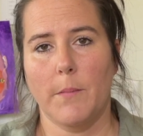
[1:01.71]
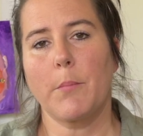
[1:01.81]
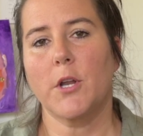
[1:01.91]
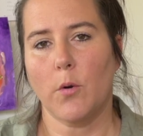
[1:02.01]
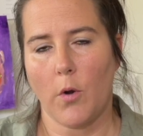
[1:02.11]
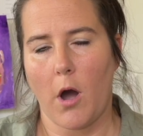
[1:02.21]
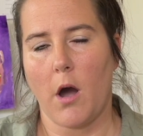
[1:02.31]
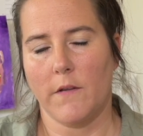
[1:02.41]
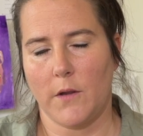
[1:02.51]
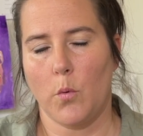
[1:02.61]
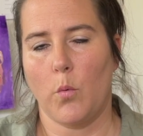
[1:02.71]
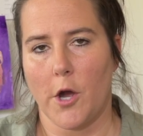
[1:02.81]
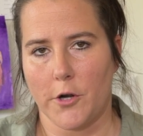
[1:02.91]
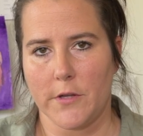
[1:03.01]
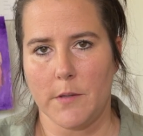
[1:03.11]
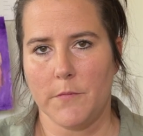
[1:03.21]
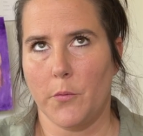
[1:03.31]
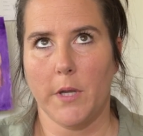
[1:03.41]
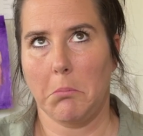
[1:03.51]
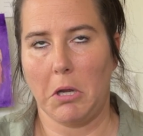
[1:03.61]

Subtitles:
I'm going to also water them. Don't get me